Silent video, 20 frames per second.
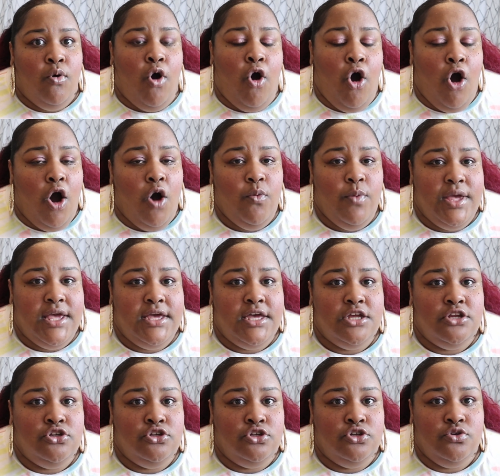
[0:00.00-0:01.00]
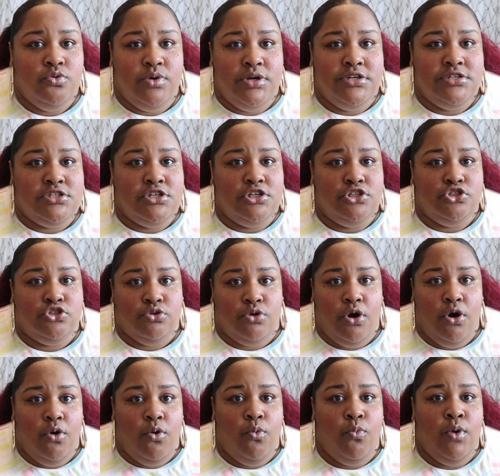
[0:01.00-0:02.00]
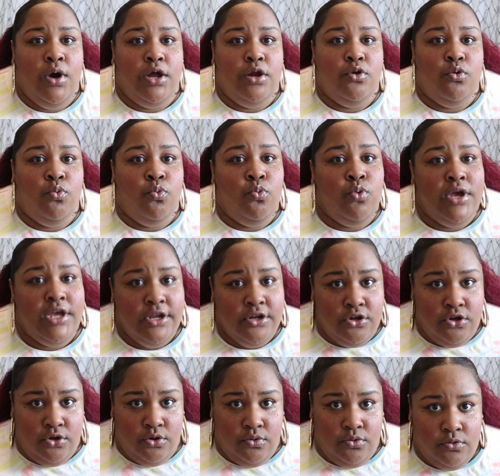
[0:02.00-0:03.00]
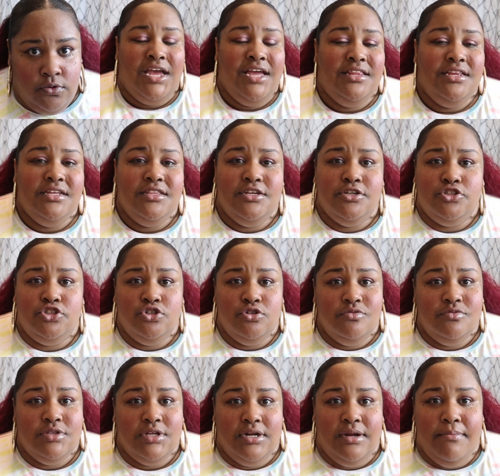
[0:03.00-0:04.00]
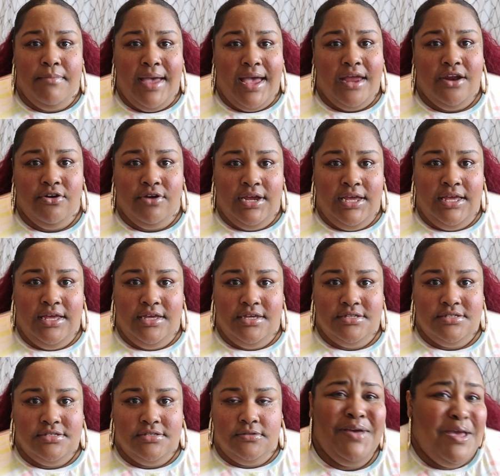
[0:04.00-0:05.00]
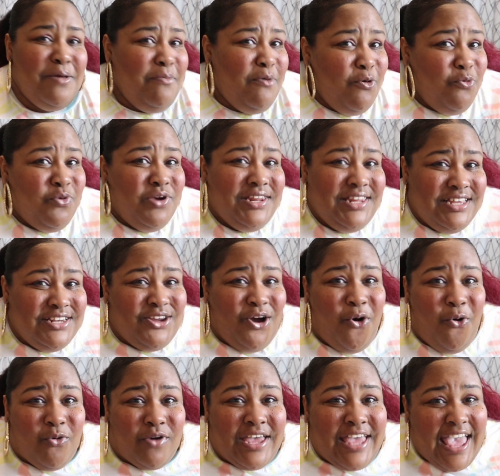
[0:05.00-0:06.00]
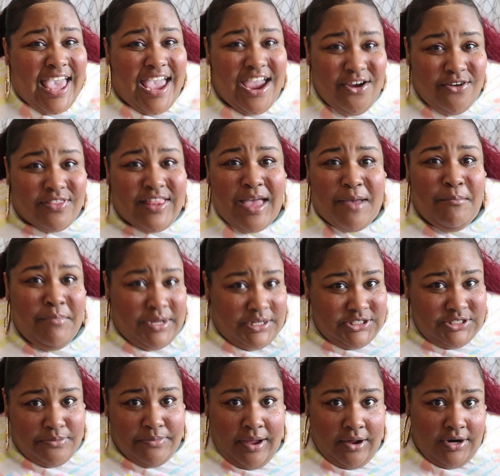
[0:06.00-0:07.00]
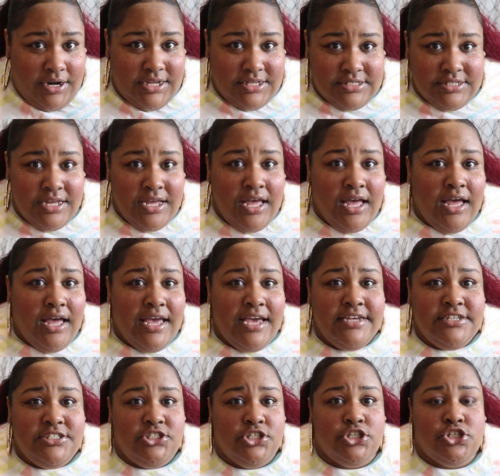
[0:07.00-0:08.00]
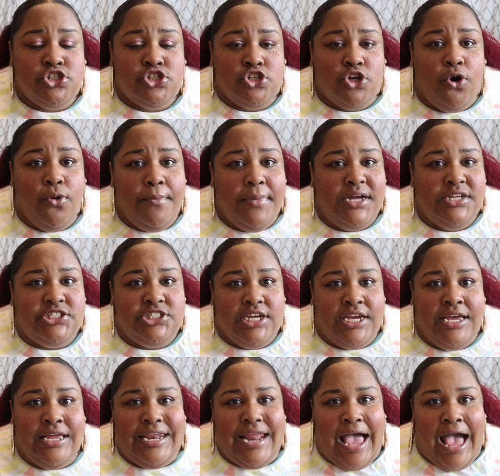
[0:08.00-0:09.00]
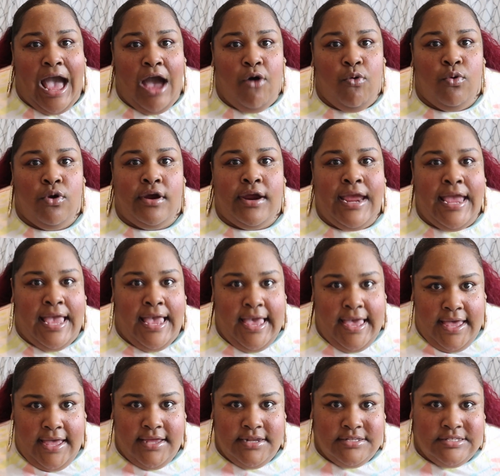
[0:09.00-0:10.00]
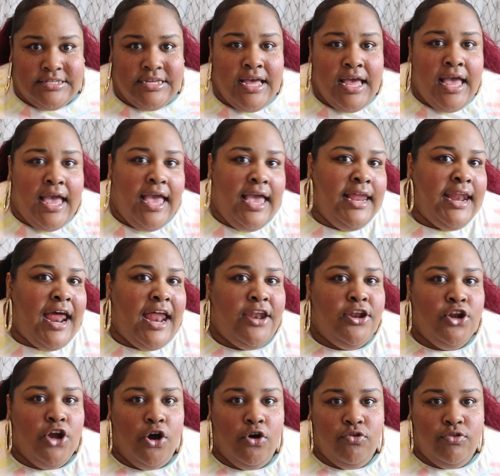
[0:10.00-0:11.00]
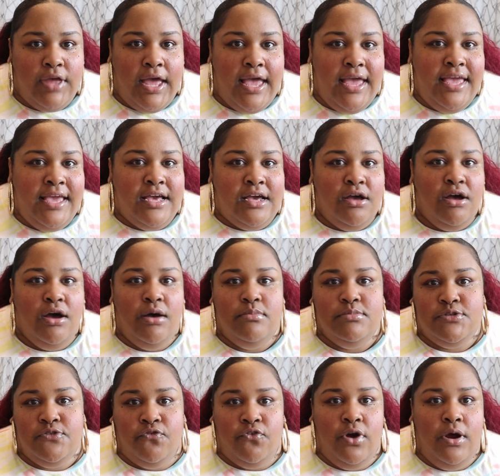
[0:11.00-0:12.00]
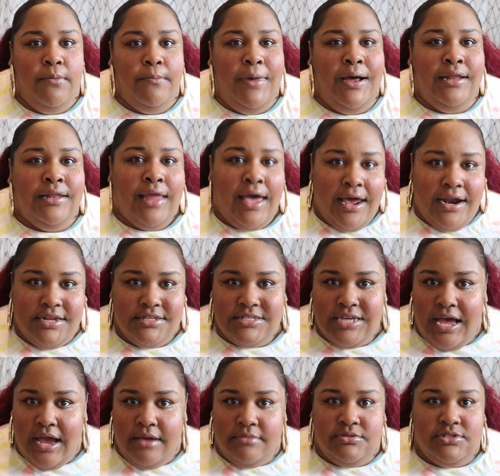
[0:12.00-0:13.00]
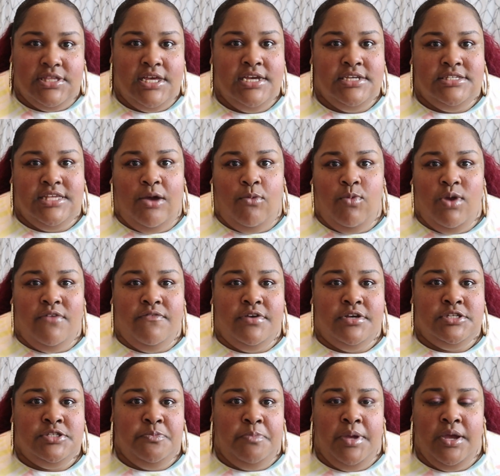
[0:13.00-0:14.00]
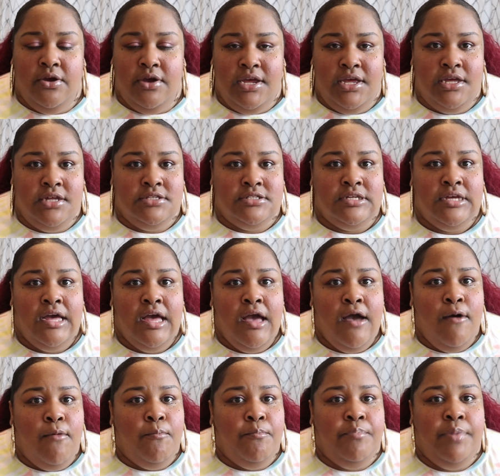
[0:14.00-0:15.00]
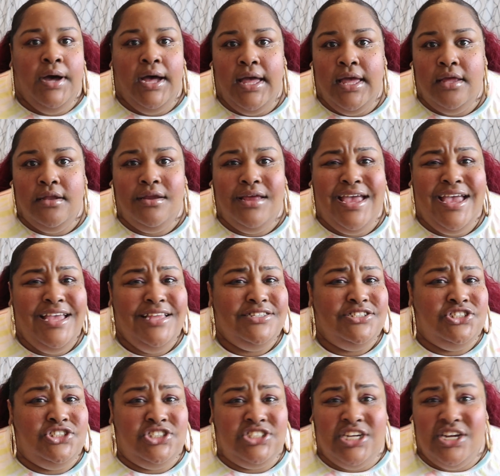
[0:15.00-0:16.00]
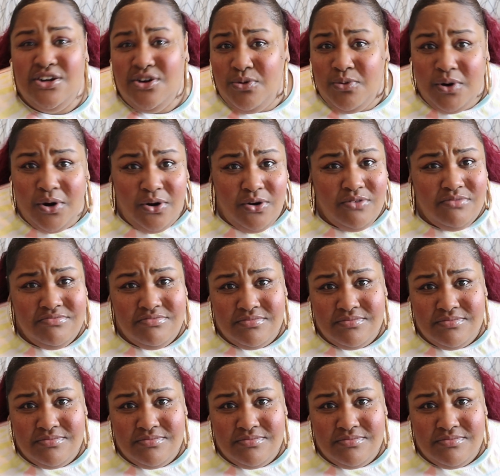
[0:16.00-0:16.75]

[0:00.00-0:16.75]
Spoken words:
All we can do is control what we do. And then the truth of the matter is, people really don't care that much about us. It's just so much in our heads. And I know that it comes from a lot of times things that we've experienced, but in general,